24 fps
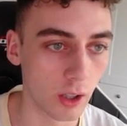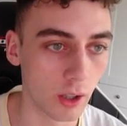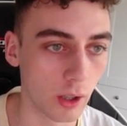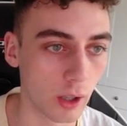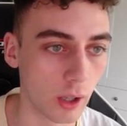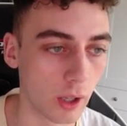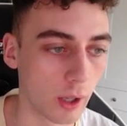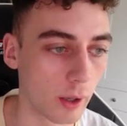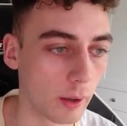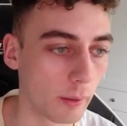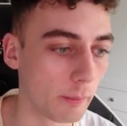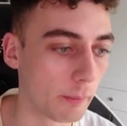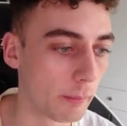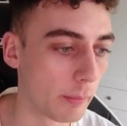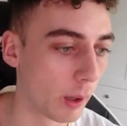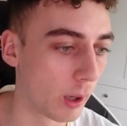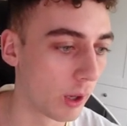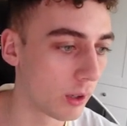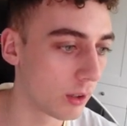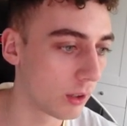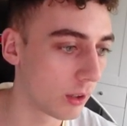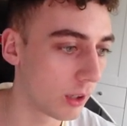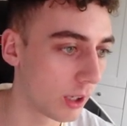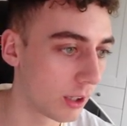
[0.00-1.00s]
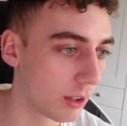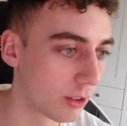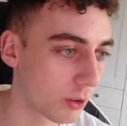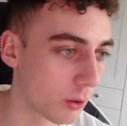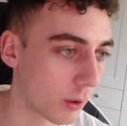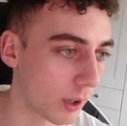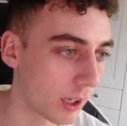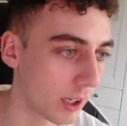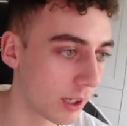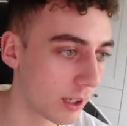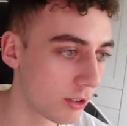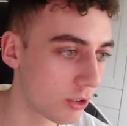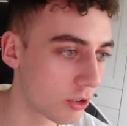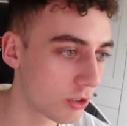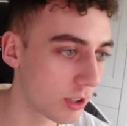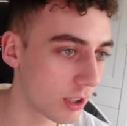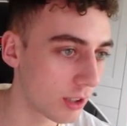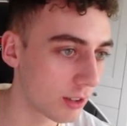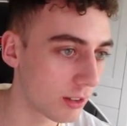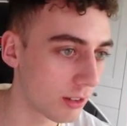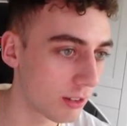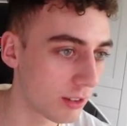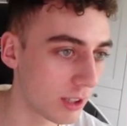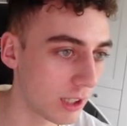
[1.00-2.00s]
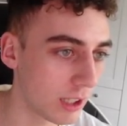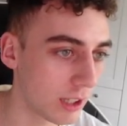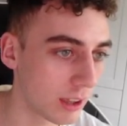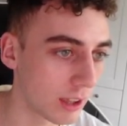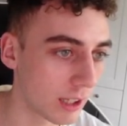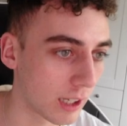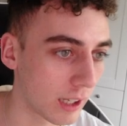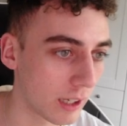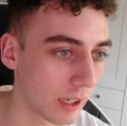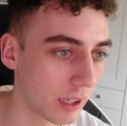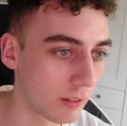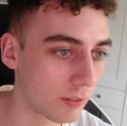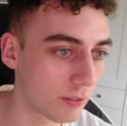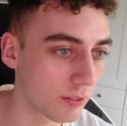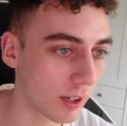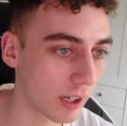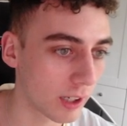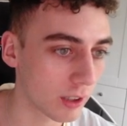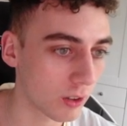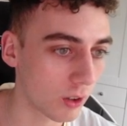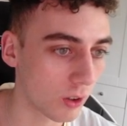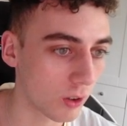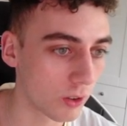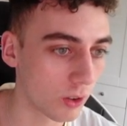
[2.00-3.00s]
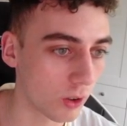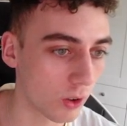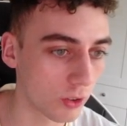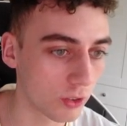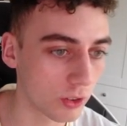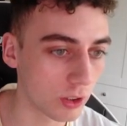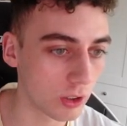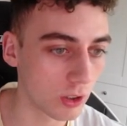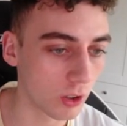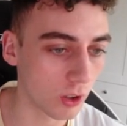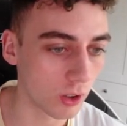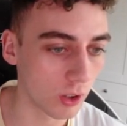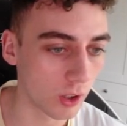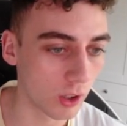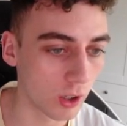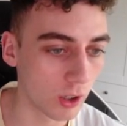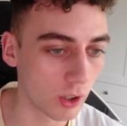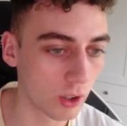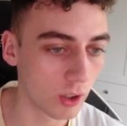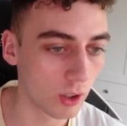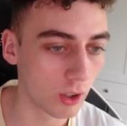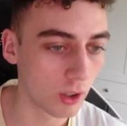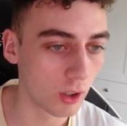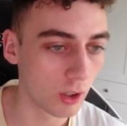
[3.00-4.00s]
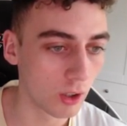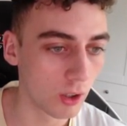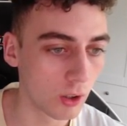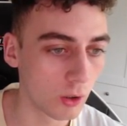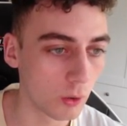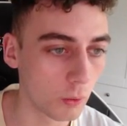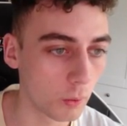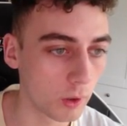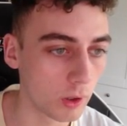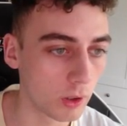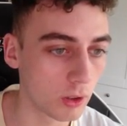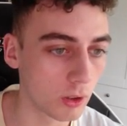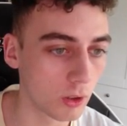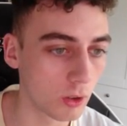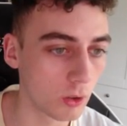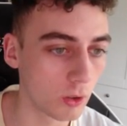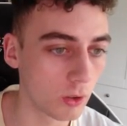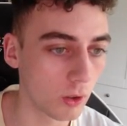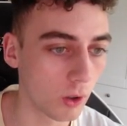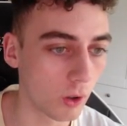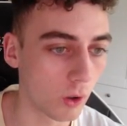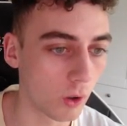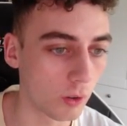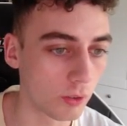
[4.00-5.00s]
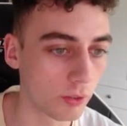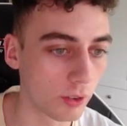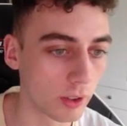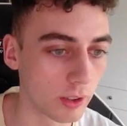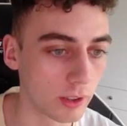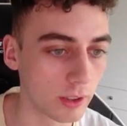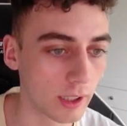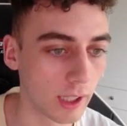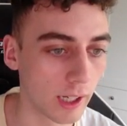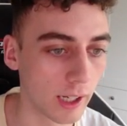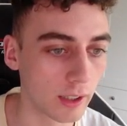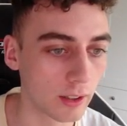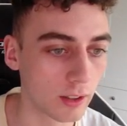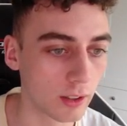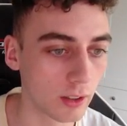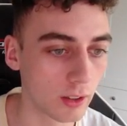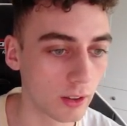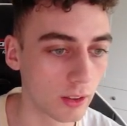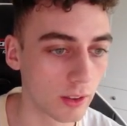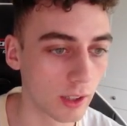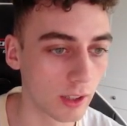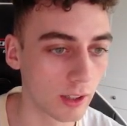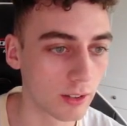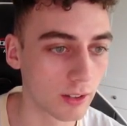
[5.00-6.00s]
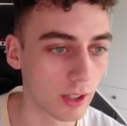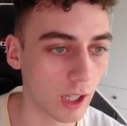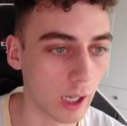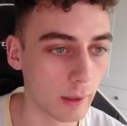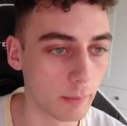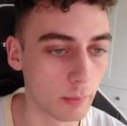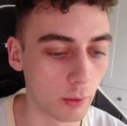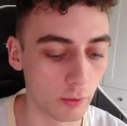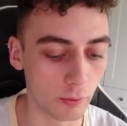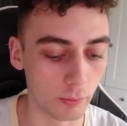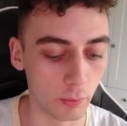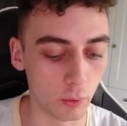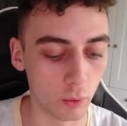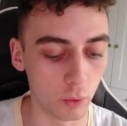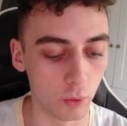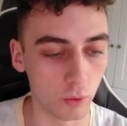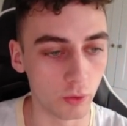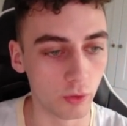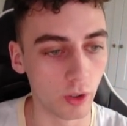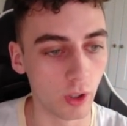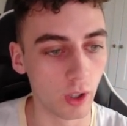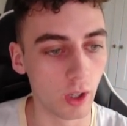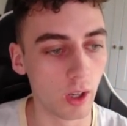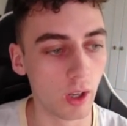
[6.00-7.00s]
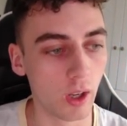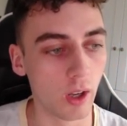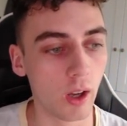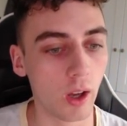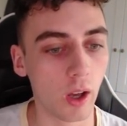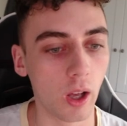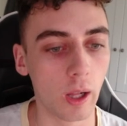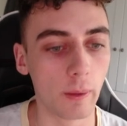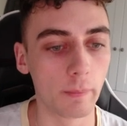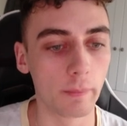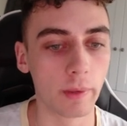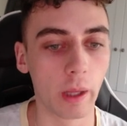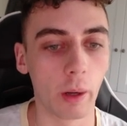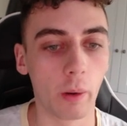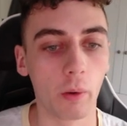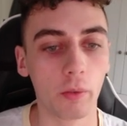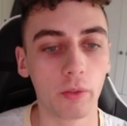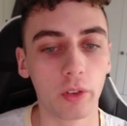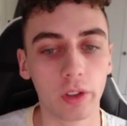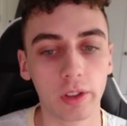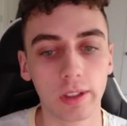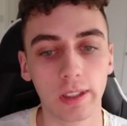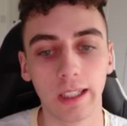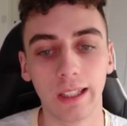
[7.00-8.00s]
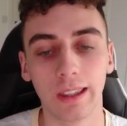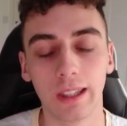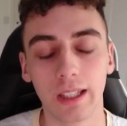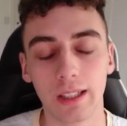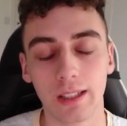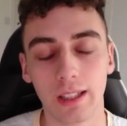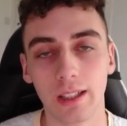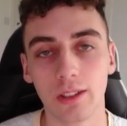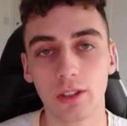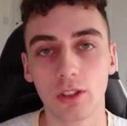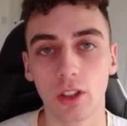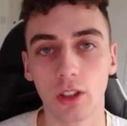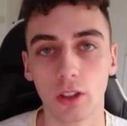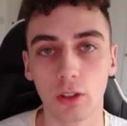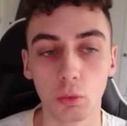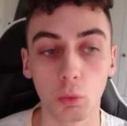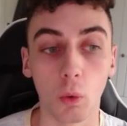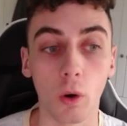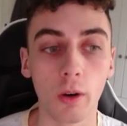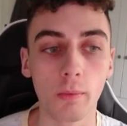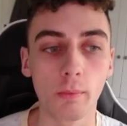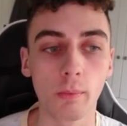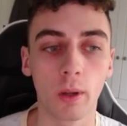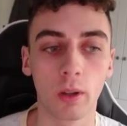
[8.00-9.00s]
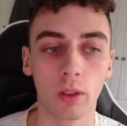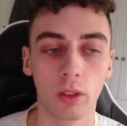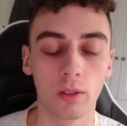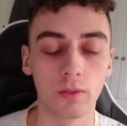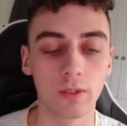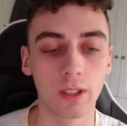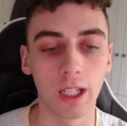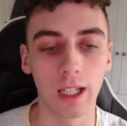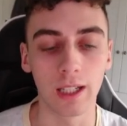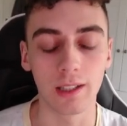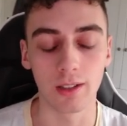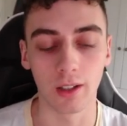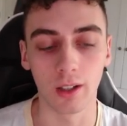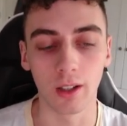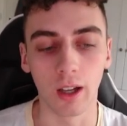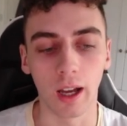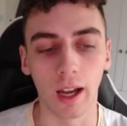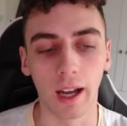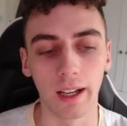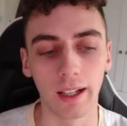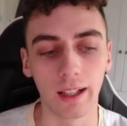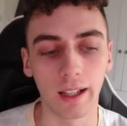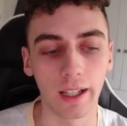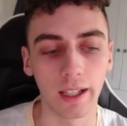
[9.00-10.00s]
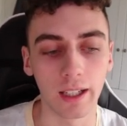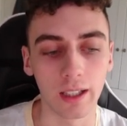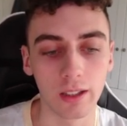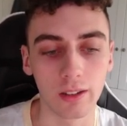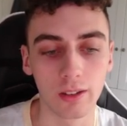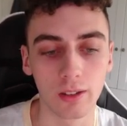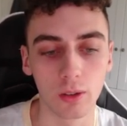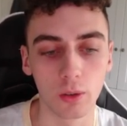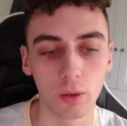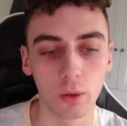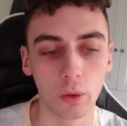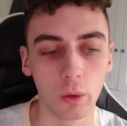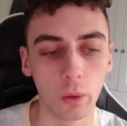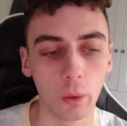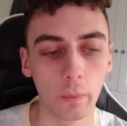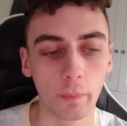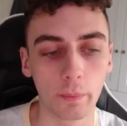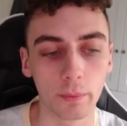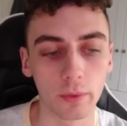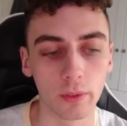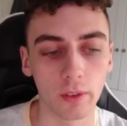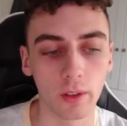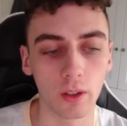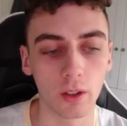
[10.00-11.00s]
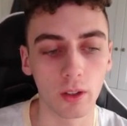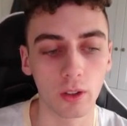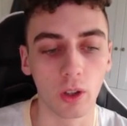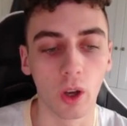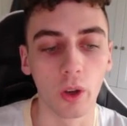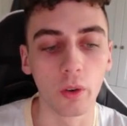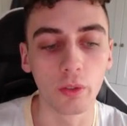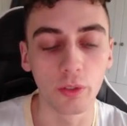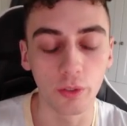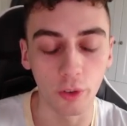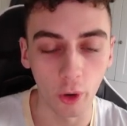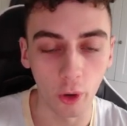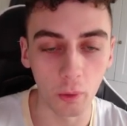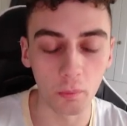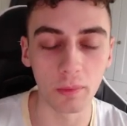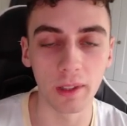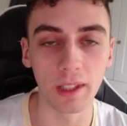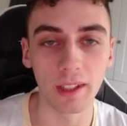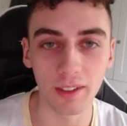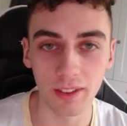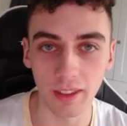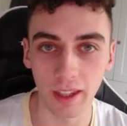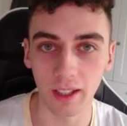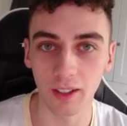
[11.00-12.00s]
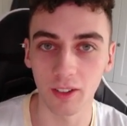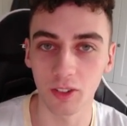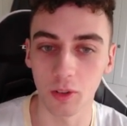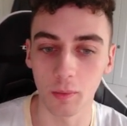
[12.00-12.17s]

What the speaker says: But it's quite interesting to see that in fact on Aussie dollar we do often get this type of move. Now obviously this is just 1 month of data. I like to confirm these things